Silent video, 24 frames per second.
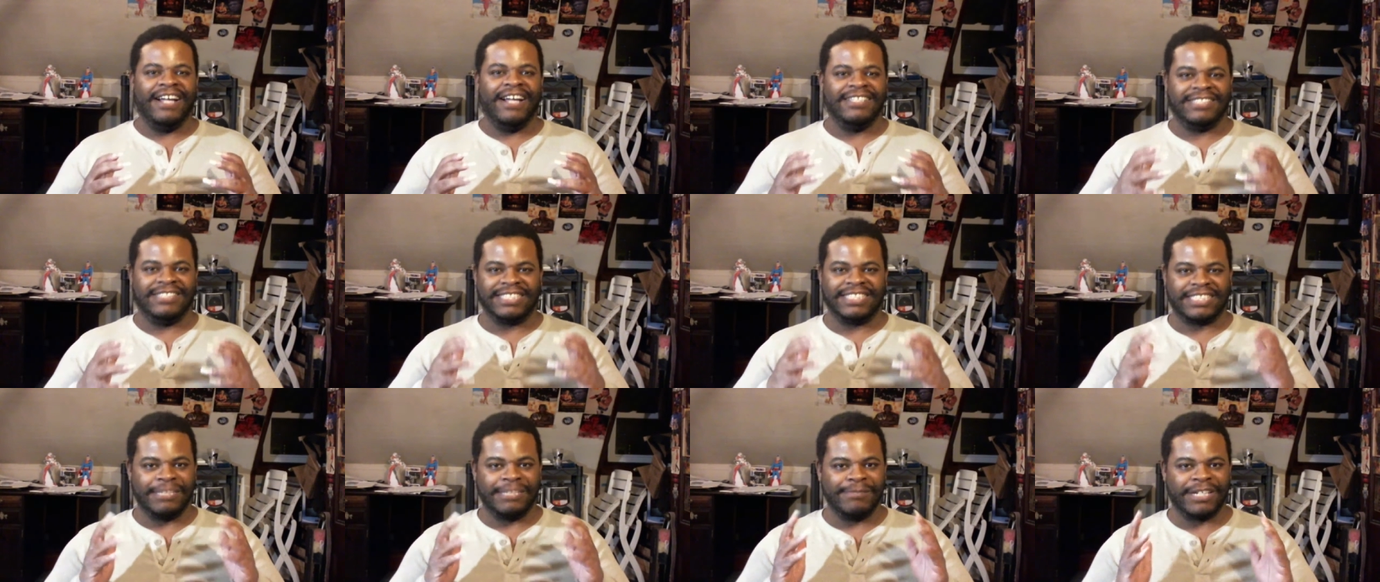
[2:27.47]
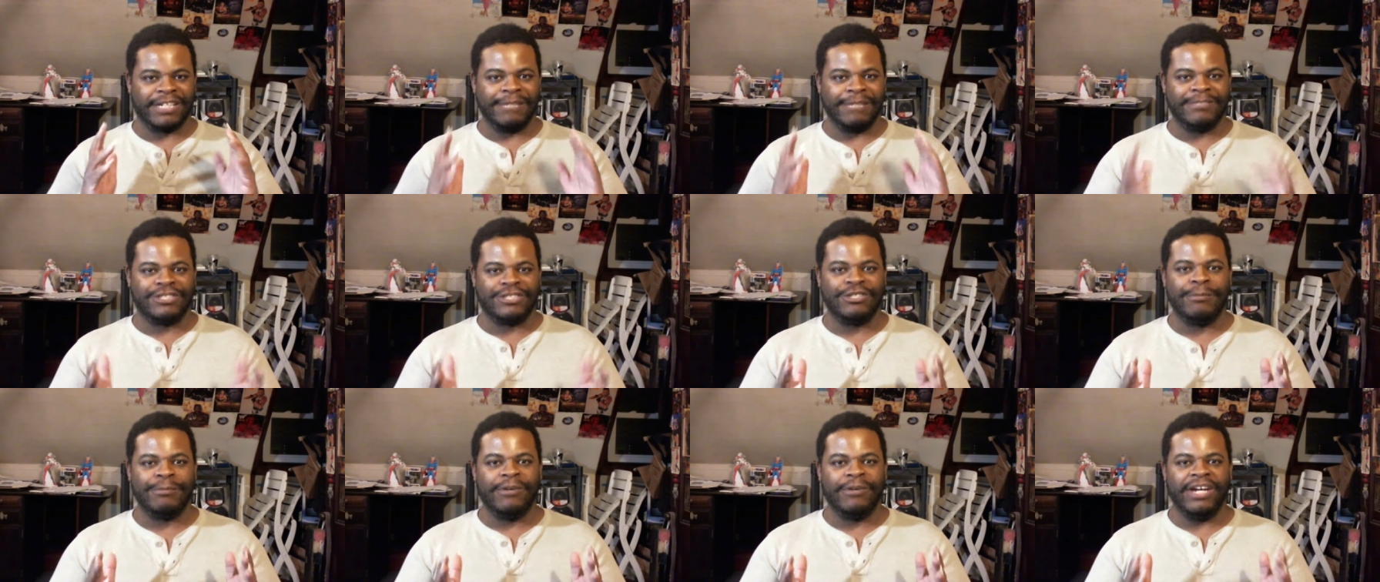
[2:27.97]
just some
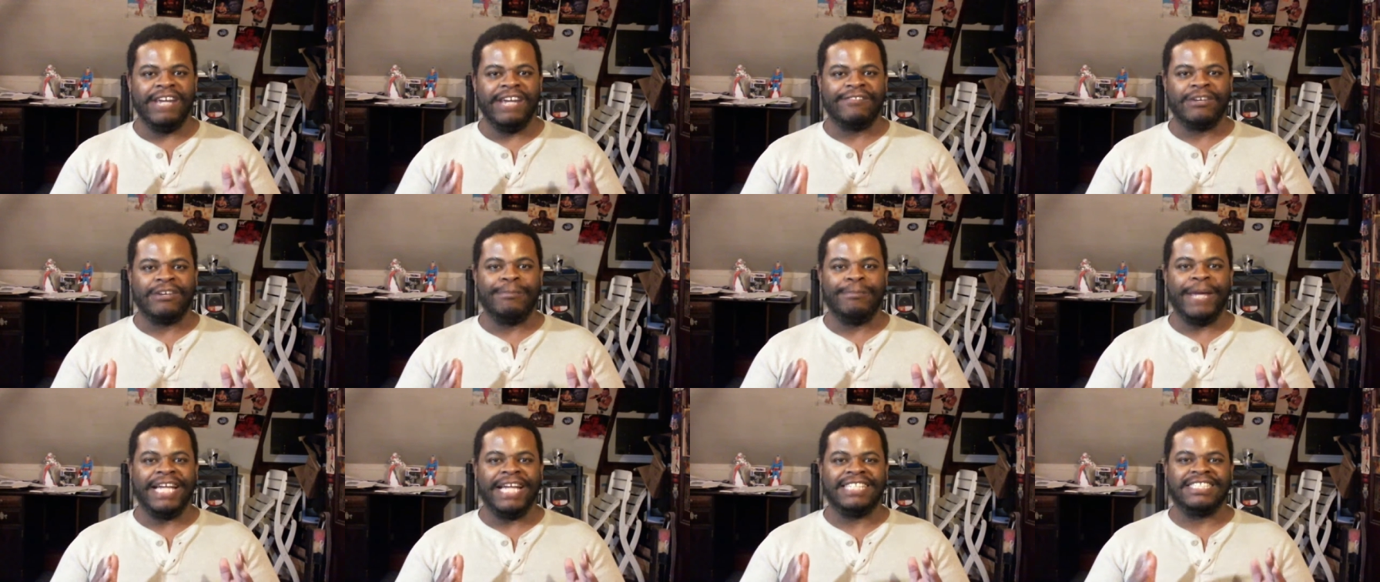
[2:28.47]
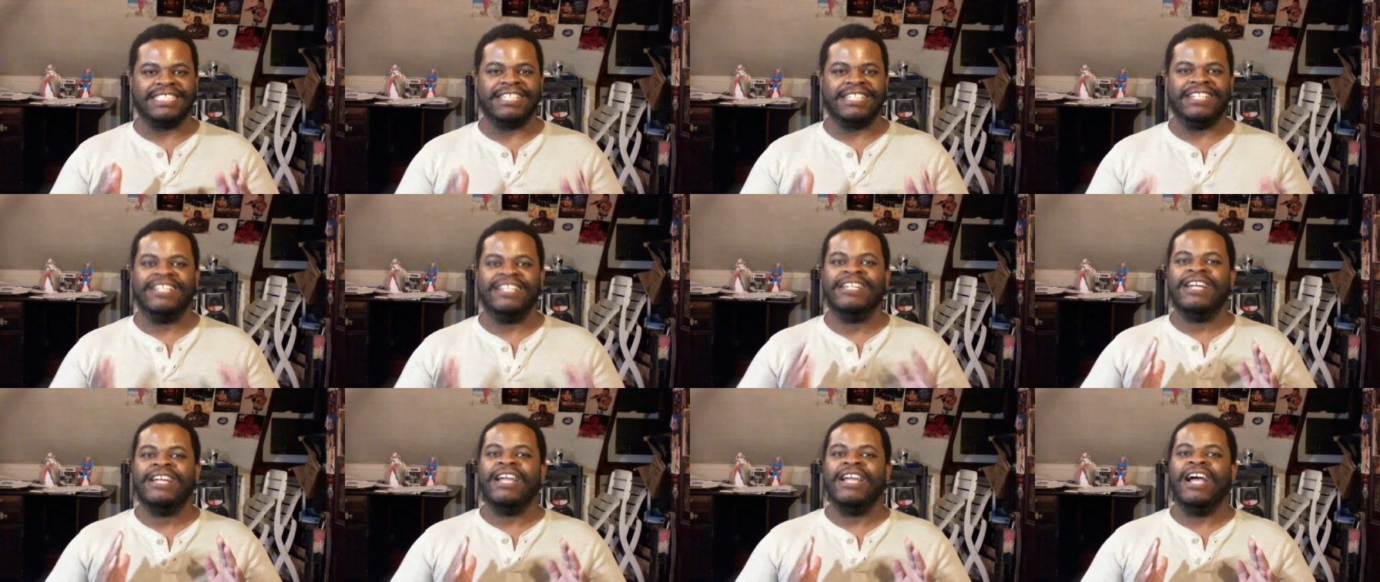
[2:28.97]
consumer
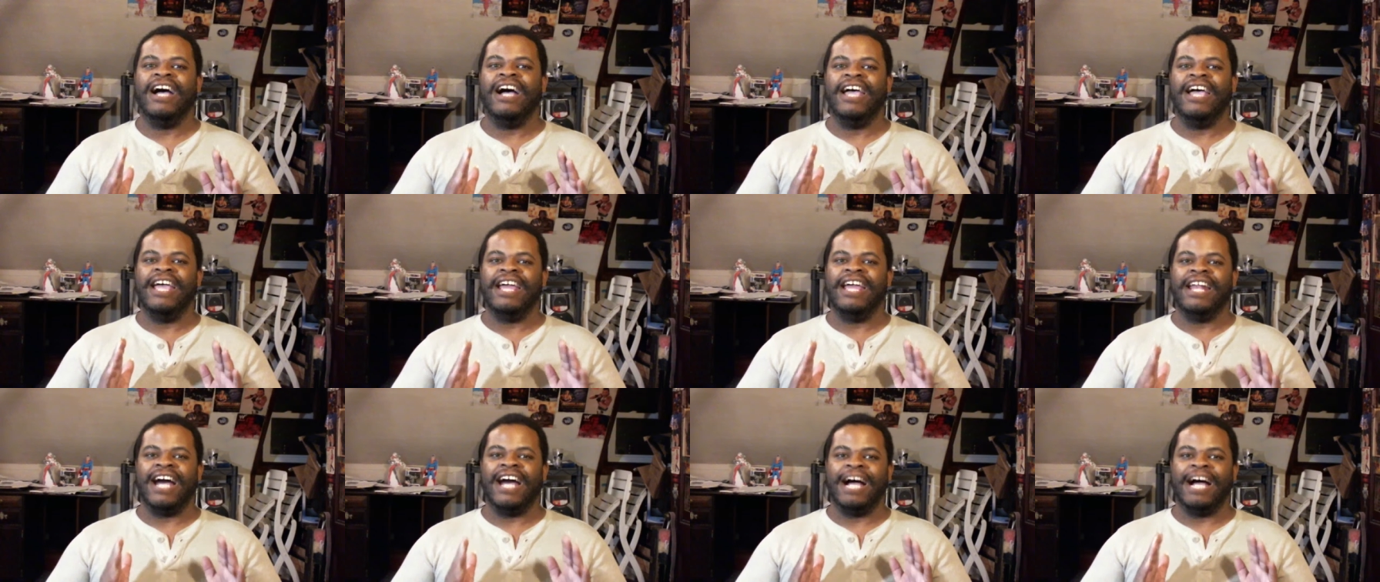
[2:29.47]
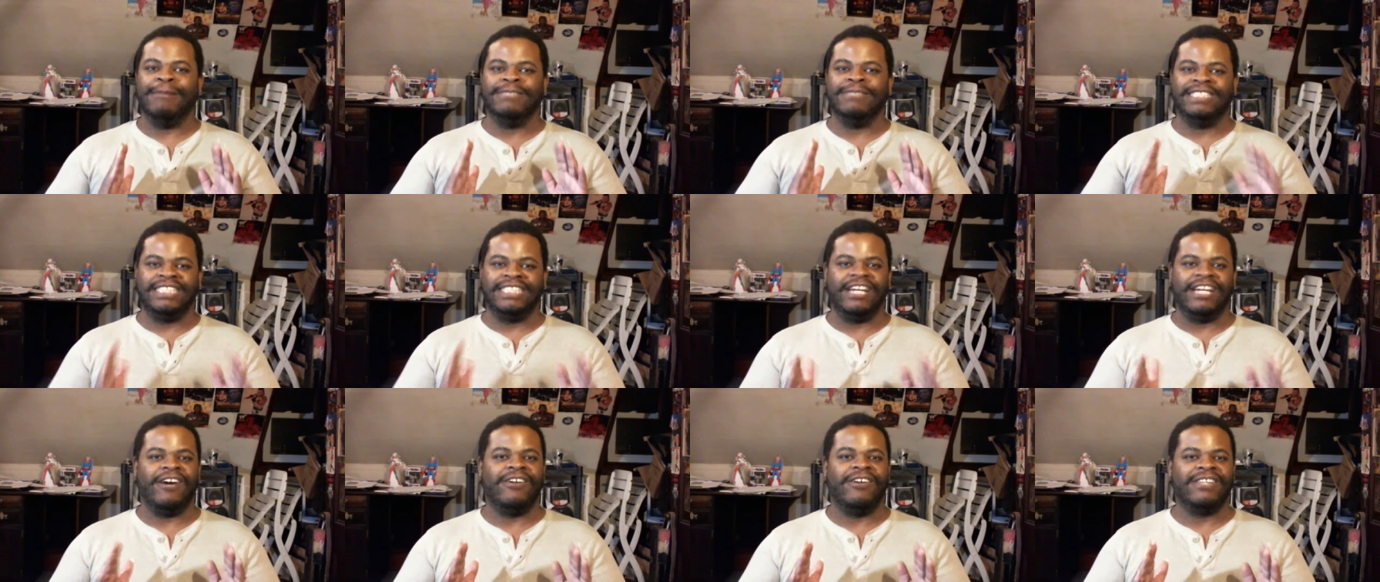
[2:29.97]
information, and I'm
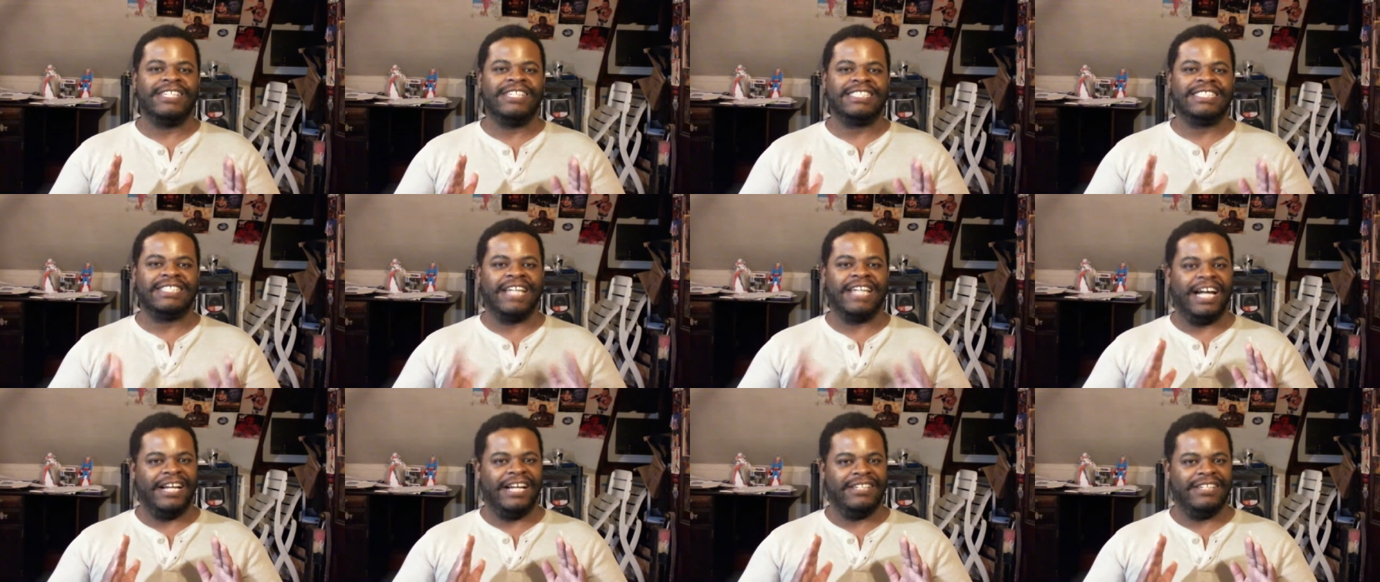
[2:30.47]
sharing this.